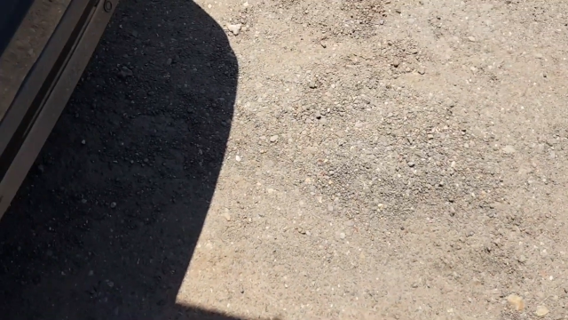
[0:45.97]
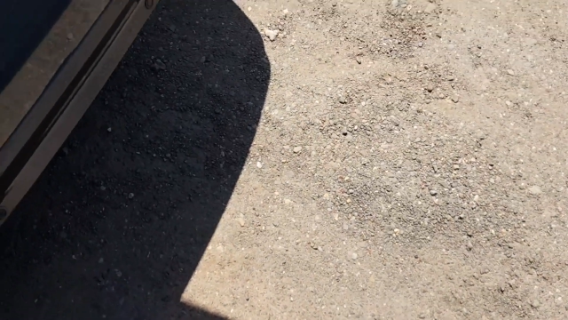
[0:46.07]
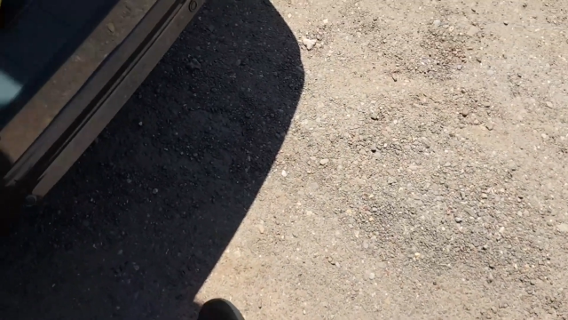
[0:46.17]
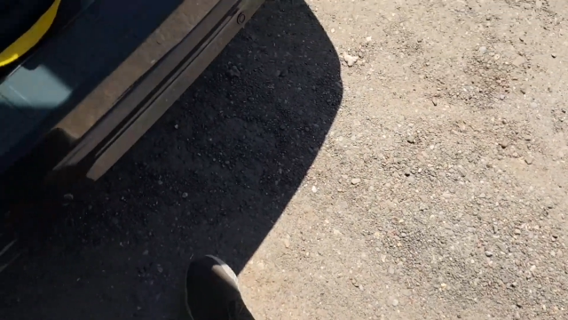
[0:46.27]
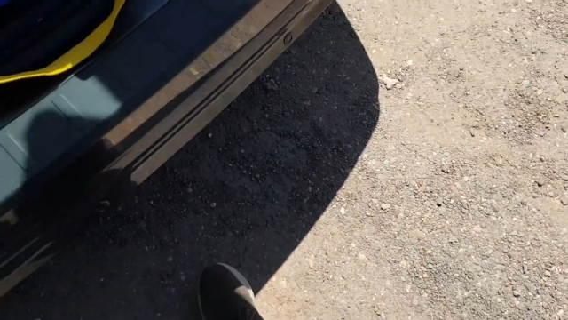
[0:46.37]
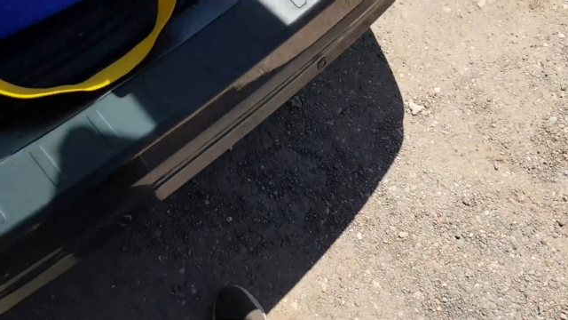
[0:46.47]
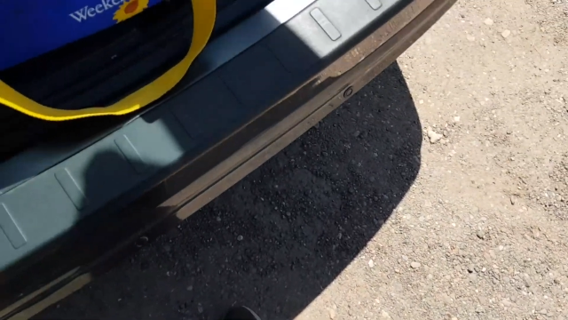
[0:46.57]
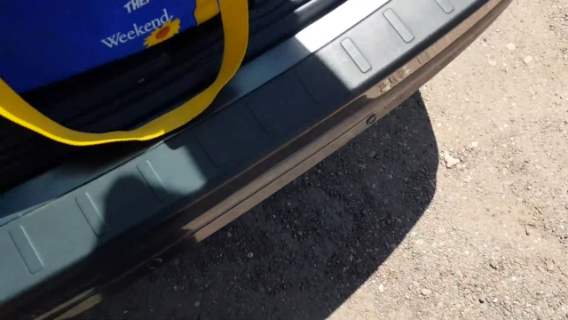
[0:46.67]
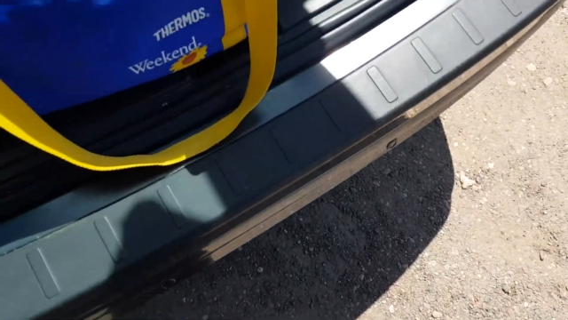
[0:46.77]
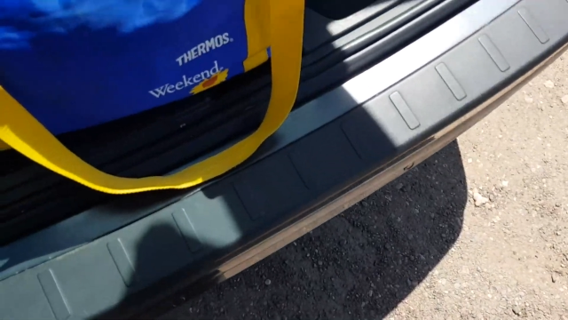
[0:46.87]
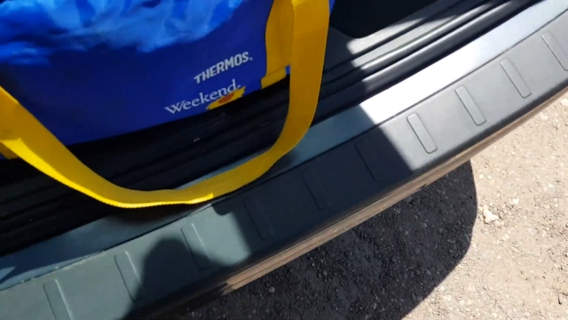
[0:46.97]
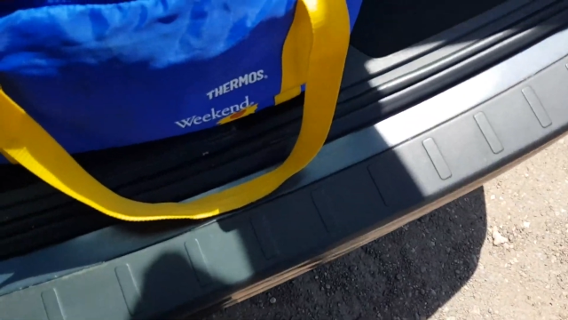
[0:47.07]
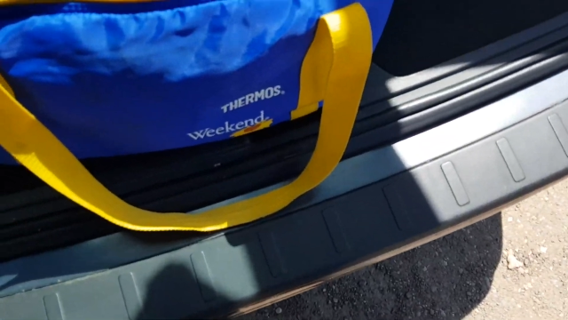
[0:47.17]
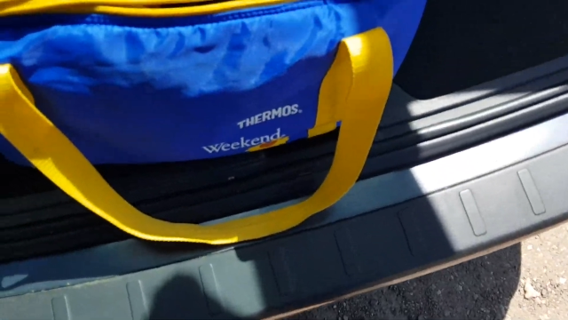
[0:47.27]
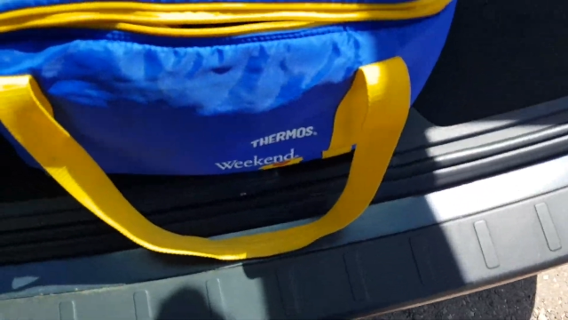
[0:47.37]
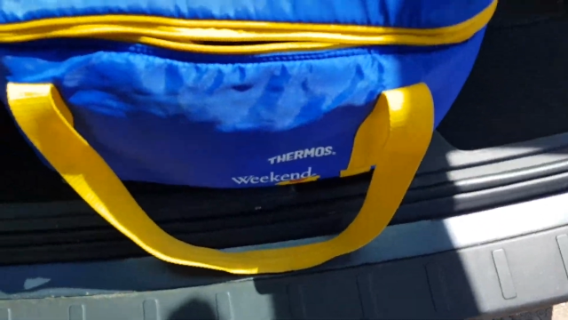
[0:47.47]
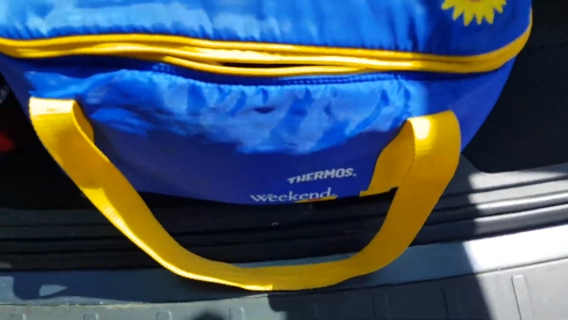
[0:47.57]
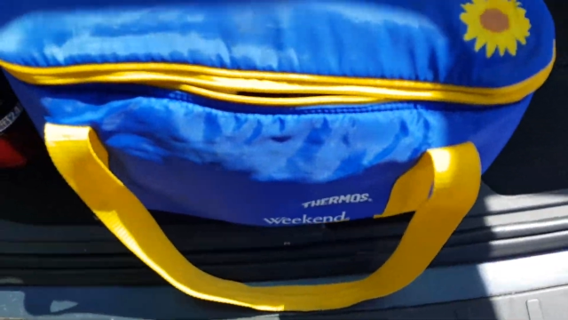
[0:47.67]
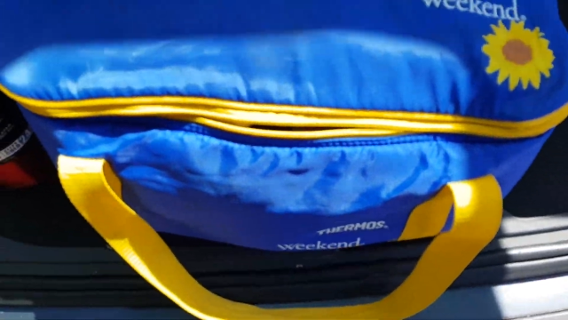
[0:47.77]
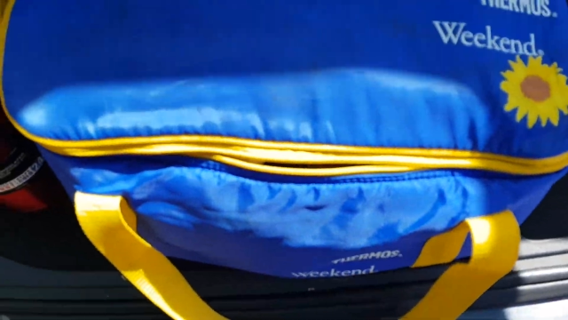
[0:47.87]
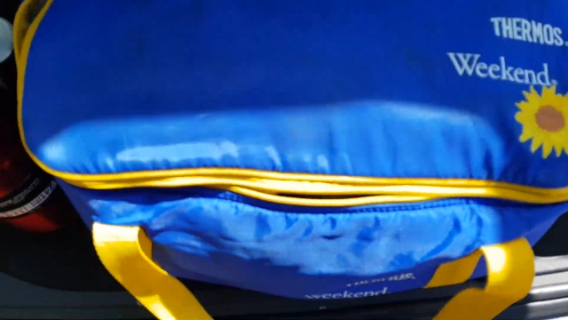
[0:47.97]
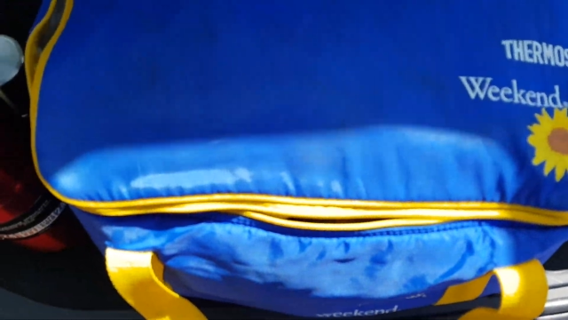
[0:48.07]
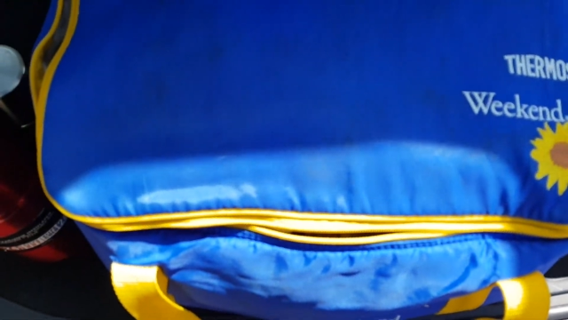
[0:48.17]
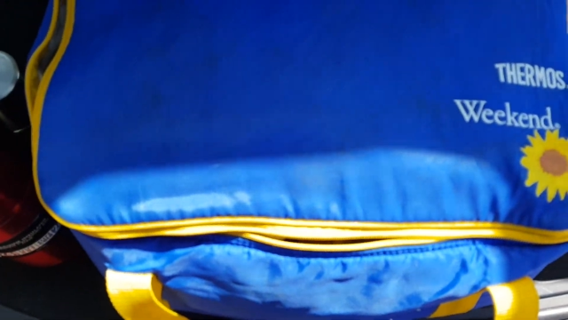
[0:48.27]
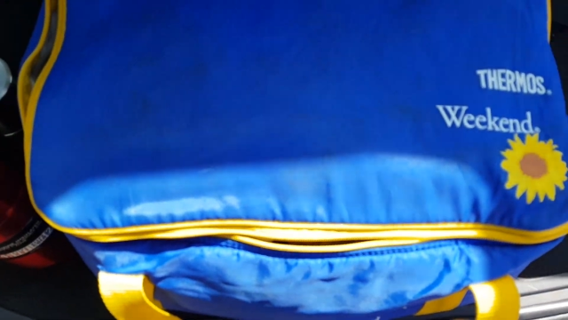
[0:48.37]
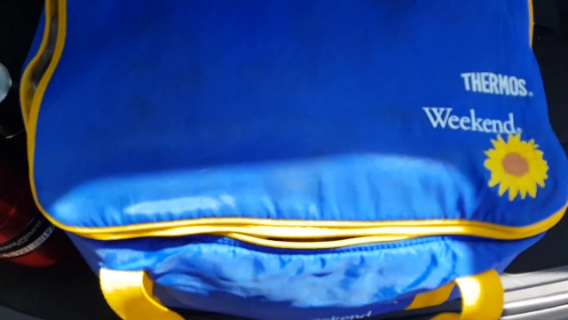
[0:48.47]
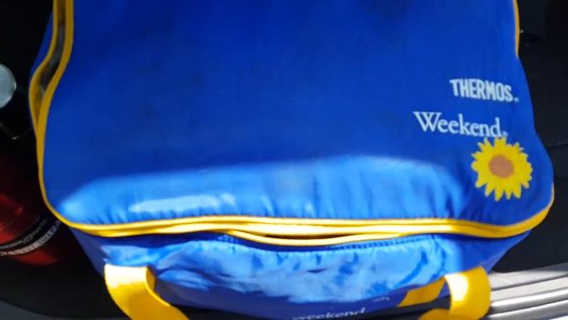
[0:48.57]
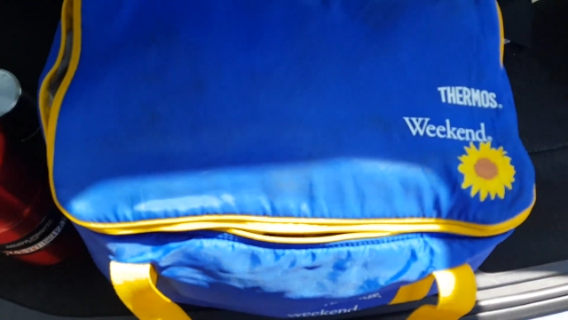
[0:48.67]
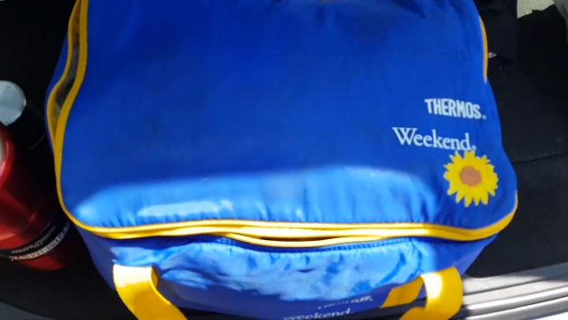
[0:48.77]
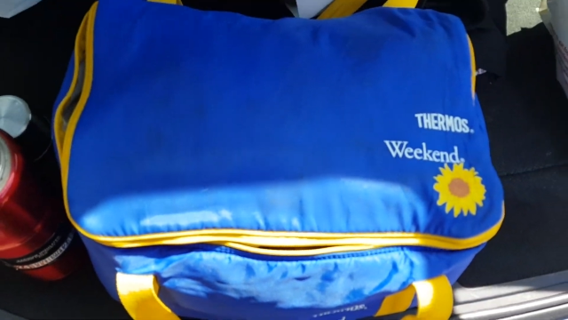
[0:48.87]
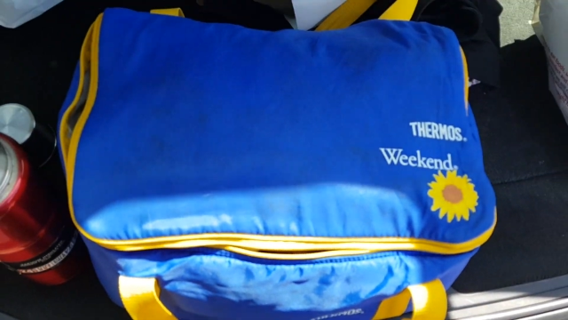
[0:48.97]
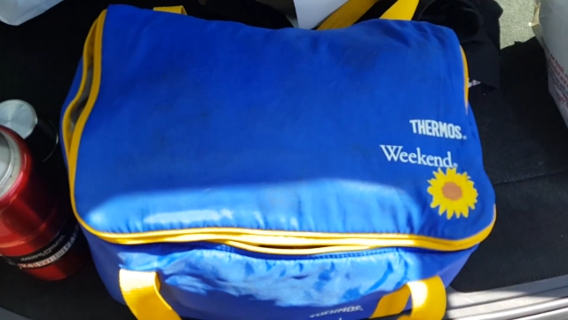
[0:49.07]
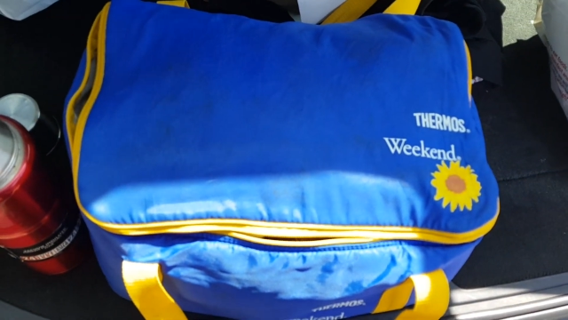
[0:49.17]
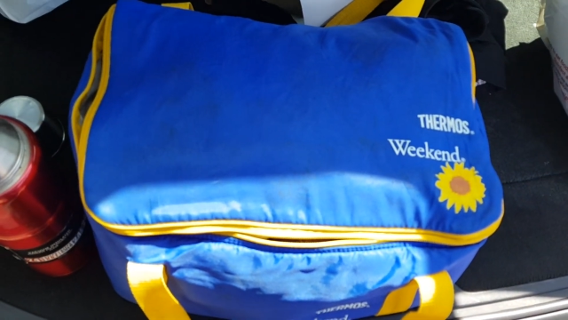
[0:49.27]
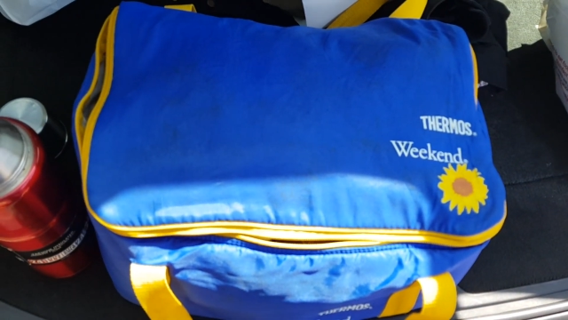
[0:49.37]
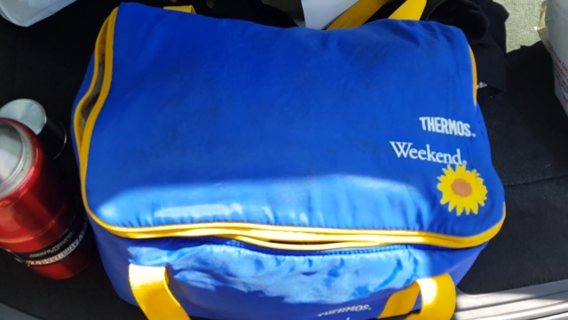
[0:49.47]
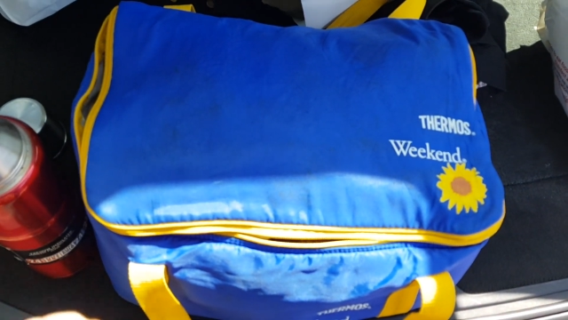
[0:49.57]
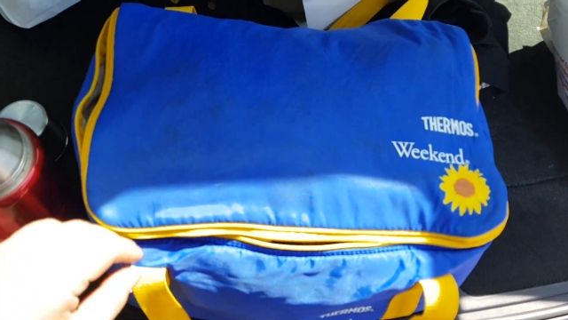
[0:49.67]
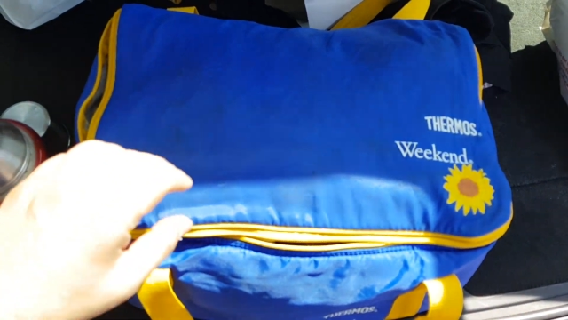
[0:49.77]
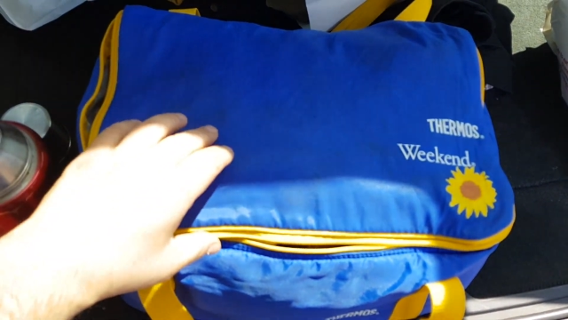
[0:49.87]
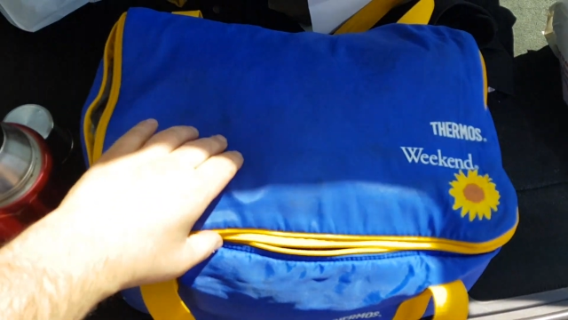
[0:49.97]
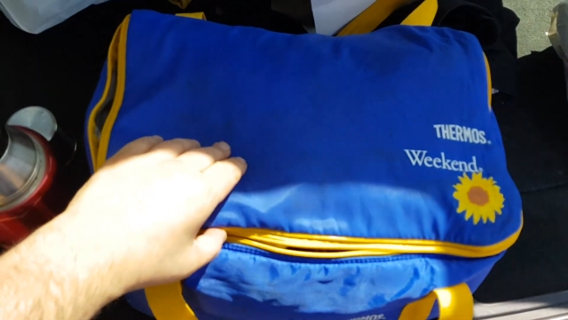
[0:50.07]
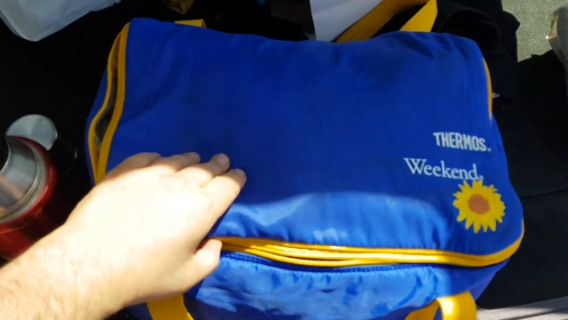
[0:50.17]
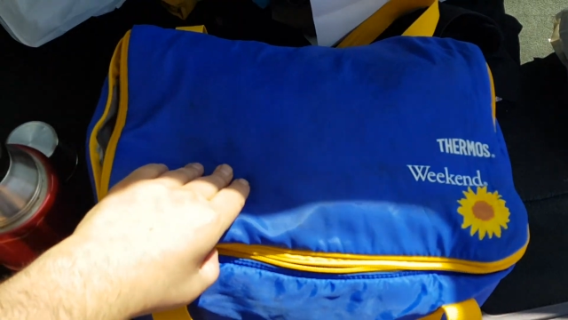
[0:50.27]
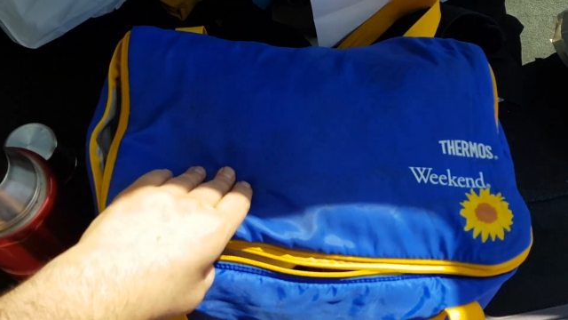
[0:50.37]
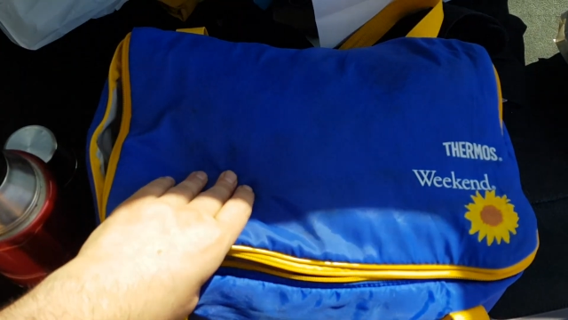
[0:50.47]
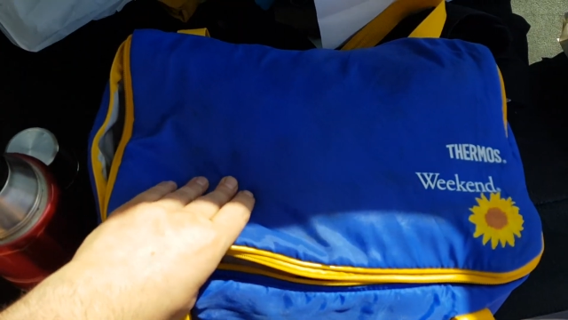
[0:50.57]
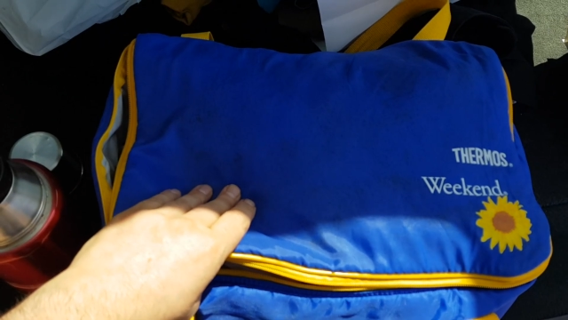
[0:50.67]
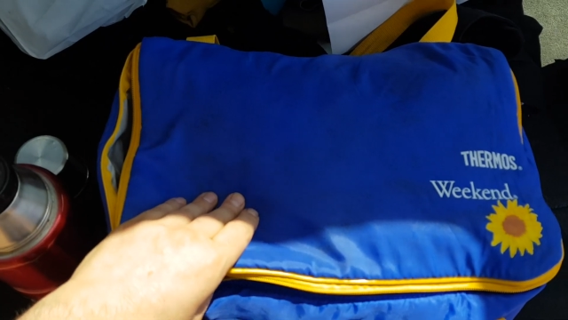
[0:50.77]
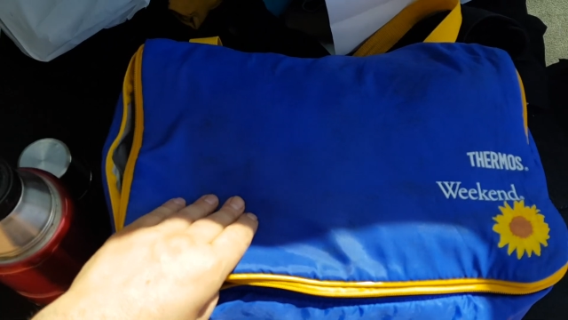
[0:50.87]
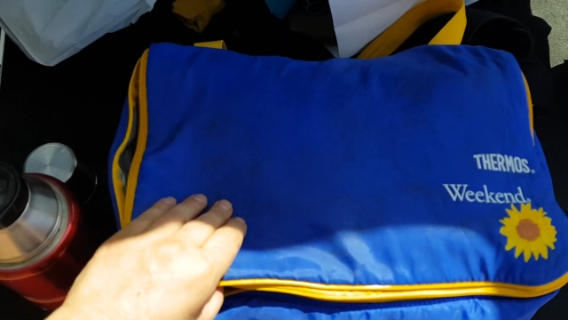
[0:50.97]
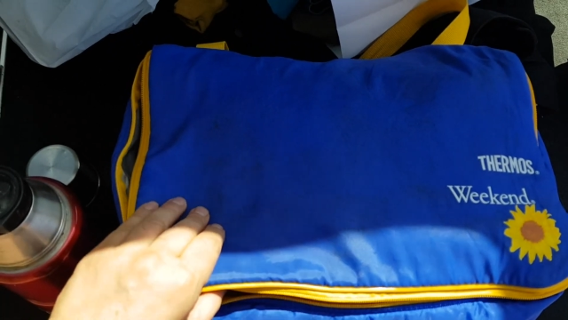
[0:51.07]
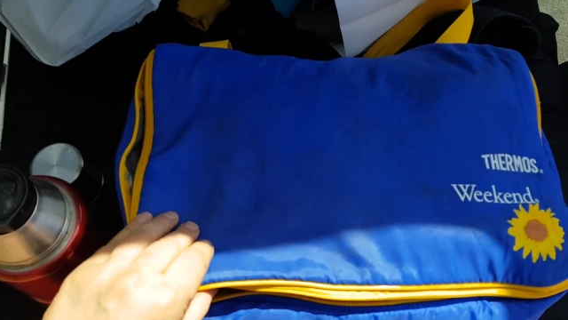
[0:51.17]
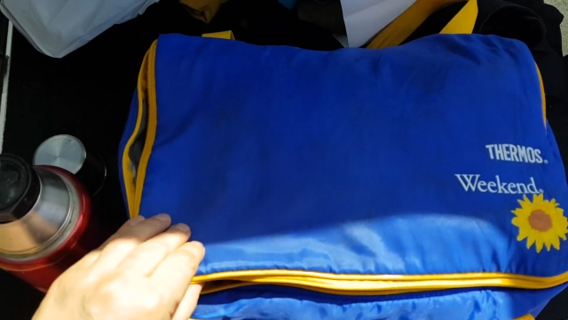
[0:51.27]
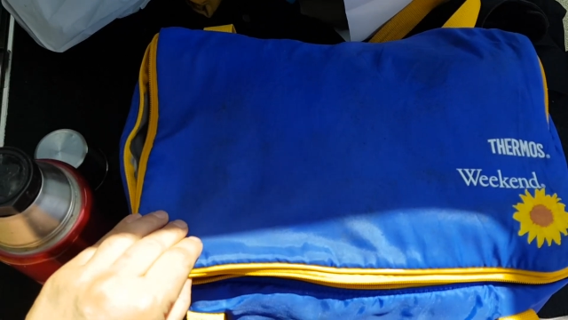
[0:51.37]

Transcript: [unreadable: no face in view]